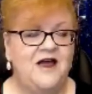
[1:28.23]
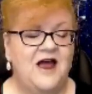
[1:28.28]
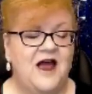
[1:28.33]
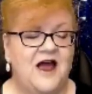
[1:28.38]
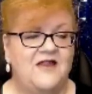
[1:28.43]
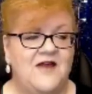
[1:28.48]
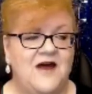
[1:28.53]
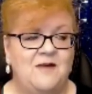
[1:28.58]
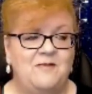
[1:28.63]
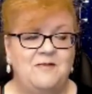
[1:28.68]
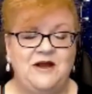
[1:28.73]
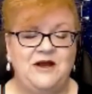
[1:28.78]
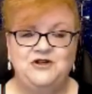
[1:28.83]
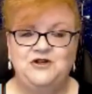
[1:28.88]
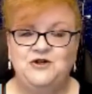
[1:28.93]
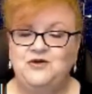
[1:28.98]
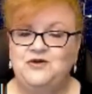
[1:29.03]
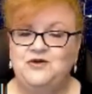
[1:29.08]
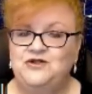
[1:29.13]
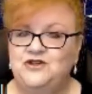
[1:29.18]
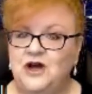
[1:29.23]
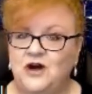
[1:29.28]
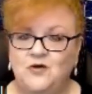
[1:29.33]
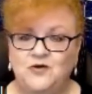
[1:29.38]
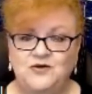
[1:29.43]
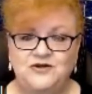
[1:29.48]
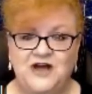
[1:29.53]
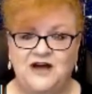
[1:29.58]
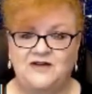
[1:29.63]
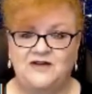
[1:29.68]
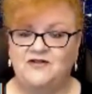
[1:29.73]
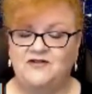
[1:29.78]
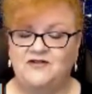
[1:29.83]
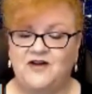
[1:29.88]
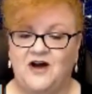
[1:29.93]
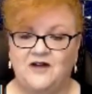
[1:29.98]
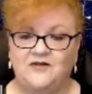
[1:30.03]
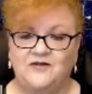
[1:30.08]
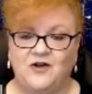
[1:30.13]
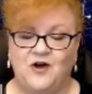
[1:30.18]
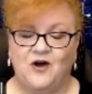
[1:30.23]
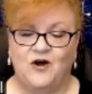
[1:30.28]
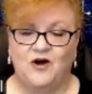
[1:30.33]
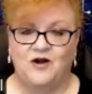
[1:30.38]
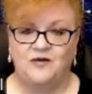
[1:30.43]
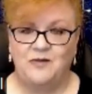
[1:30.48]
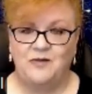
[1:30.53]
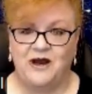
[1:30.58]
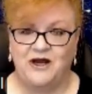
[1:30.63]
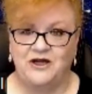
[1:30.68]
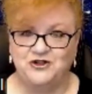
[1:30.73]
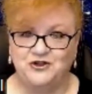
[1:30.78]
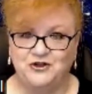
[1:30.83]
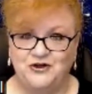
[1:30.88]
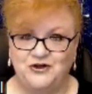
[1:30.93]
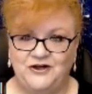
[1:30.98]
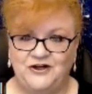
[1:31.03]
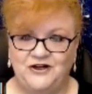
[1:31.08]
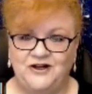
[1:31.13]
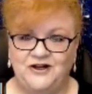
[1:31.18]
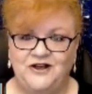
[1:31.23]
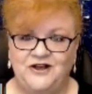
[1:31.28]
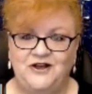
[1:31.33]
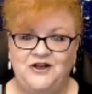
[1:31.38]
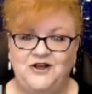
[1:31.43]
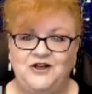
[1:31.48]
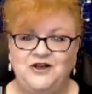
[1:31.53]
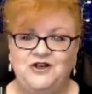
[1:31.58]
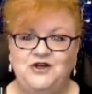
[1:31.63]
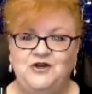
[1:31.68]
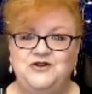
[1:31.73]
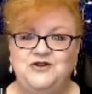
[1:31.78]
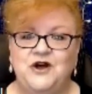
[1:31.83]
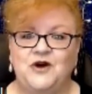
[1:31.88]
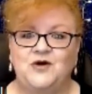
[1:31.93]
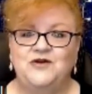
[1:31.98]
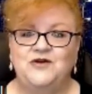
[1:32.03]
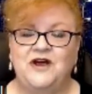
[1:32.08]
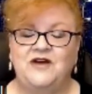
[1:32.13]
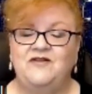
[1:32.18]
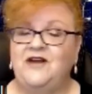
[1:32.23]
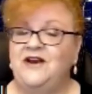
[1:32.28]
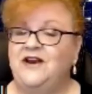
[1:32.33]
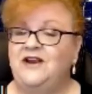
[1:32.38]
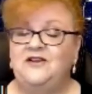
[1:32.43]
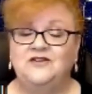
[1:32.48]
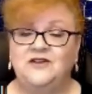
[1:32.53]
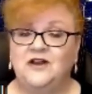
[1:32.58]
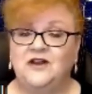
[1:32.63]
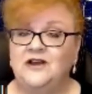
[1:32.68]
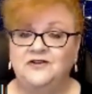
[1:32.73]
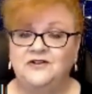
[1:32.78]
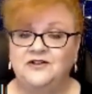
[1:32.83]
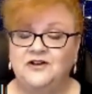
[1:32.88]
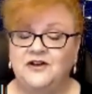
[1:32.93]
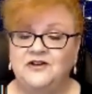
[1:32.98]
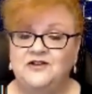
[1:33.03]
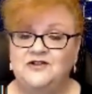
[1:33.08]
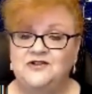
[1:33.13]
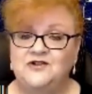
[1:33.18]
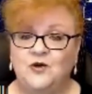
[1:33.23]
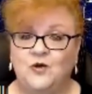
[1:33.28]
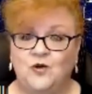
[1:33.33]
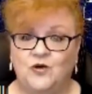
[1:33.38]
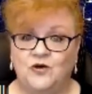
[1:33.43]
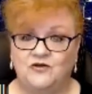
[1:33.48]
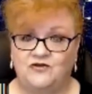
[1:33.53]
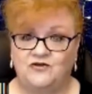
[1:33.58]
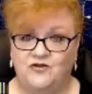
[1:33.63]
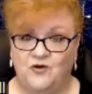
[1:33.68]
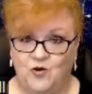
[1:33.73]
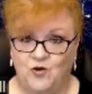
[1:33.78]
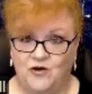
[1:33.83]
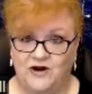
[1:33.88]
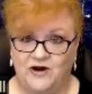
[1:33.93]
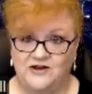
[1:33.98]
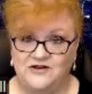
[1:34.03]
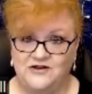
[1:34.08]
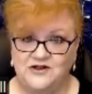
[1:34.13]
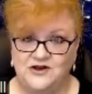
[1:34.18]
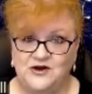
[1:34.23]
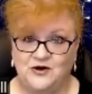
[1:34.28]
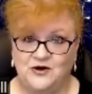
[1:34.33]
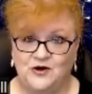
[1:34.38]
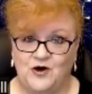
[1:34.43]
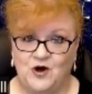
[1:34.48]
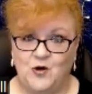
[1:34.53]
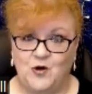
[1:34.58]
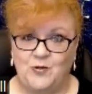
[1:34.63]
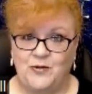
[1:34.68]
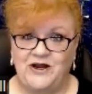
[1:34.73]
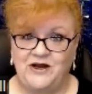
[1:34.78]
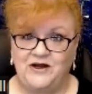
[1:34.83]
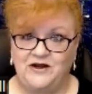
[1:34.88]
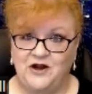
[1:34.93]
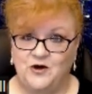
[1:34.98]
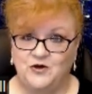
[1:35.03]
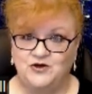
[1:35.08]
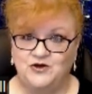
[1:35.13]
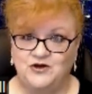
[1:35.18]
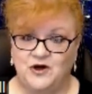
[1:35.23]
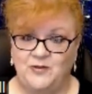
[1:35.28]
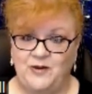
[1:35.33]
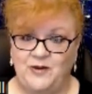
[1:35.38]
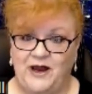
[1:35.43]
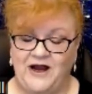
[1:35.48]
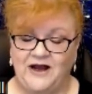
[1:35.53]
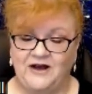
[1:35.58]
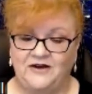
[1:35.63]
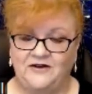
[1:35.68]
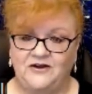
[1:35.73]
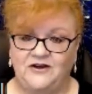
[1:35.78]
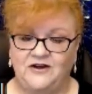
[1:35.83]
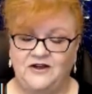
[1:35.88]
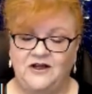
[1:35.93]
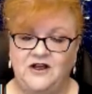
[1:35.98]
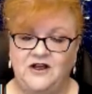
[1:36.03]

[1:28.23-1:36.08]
And that means you don't have a 5-card major. You don't have any singletons or voids in your opening no trump hand.